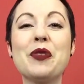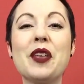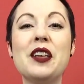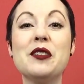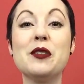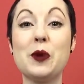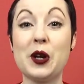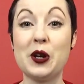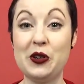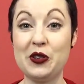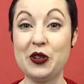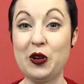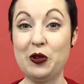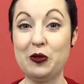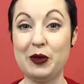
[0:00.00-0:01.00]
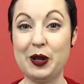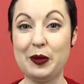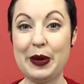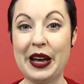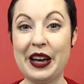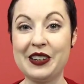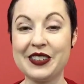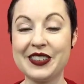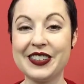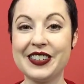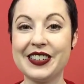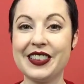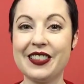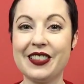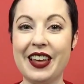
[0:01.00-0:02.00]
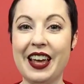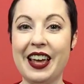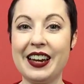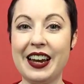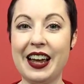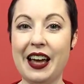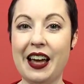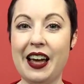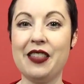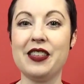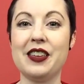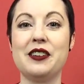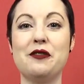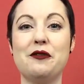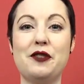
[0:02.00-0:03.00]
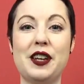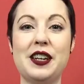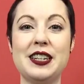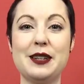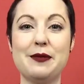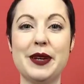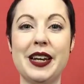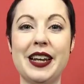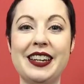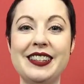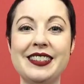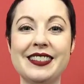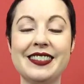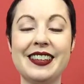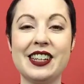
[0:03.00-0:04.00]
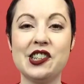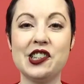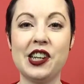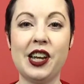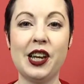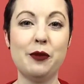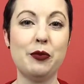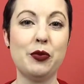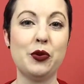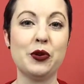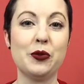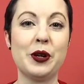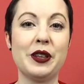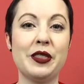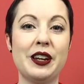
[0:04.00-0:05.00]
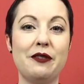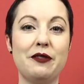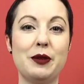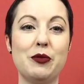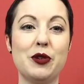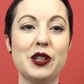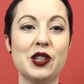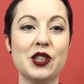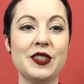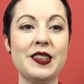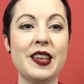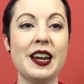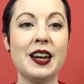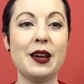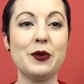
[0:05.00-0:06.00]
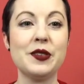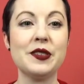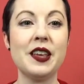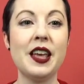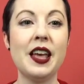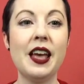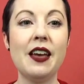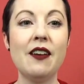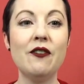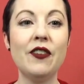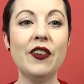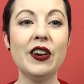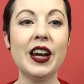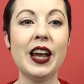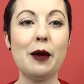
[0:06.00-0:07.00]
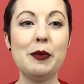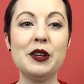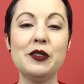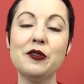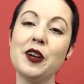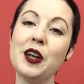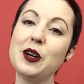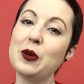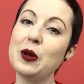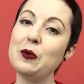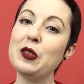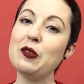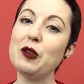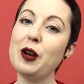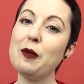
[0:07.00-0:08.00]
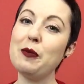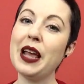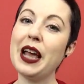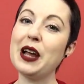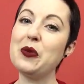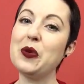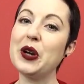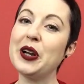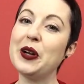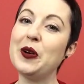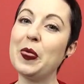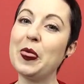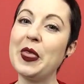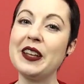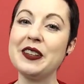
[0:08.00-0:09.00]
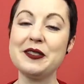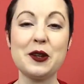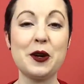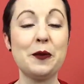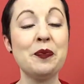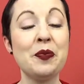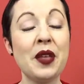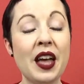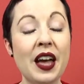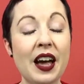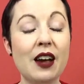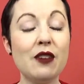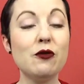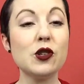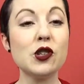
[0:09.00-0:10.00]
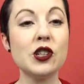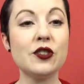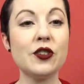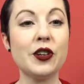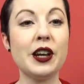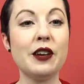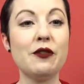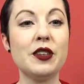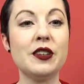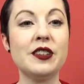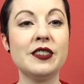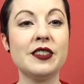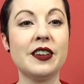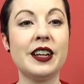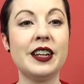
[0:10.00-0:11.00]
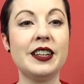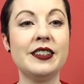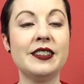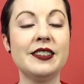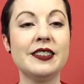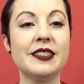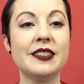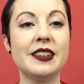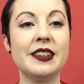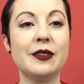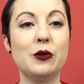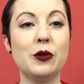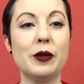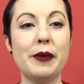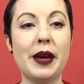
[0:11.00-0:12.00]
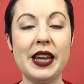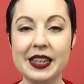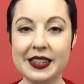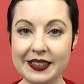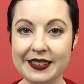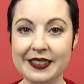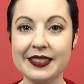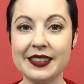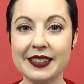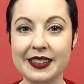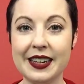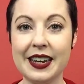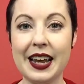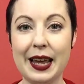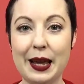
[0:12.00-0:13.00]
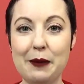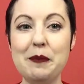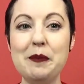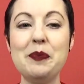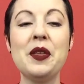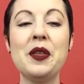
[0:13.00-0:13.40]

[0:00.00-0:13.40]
is the one who told me about that other vending place, and she had bought one of the lovely brooches, and I was very happy to find one with red and black when I got there. So I unfortunately don't have the designer's or the maker's name,